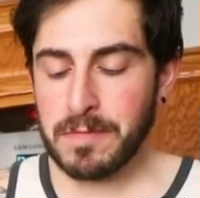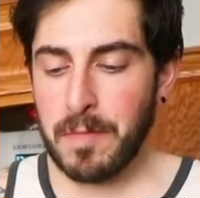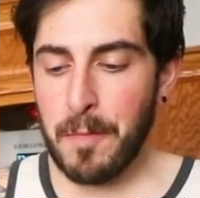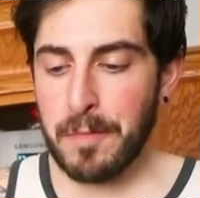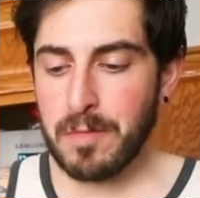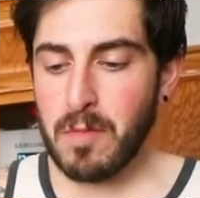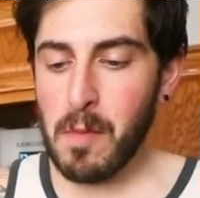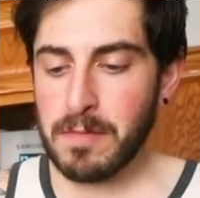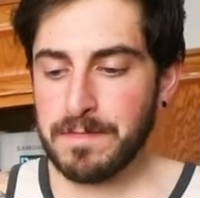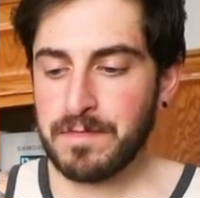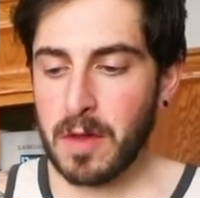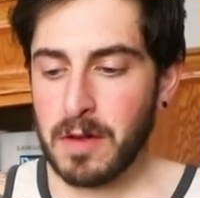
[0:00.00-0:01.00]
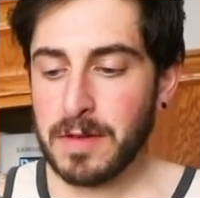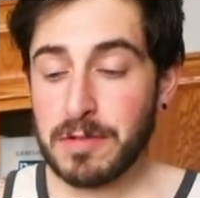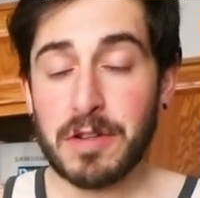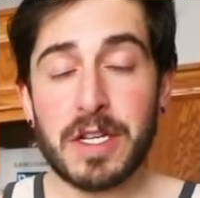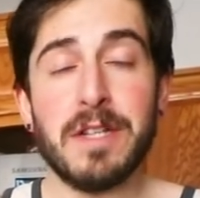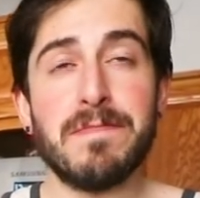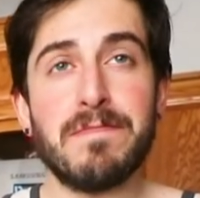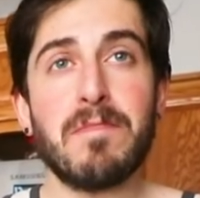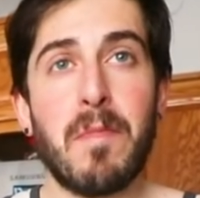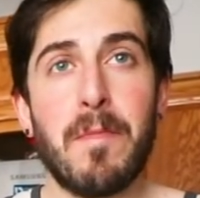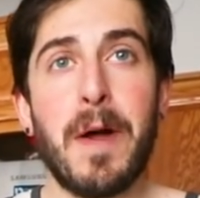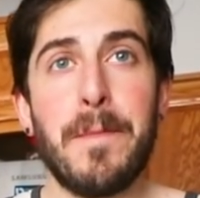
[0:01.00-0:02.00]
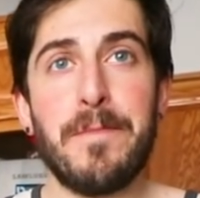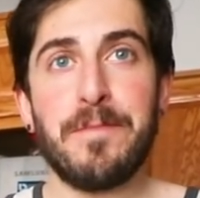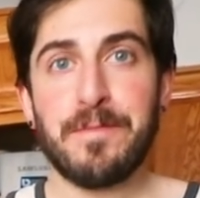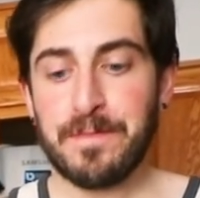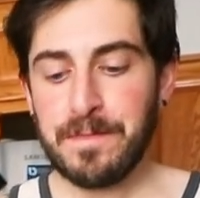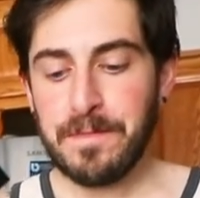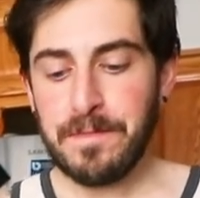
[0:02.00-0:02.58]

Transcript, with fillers: Is it great? really good. Yeah. Yeah.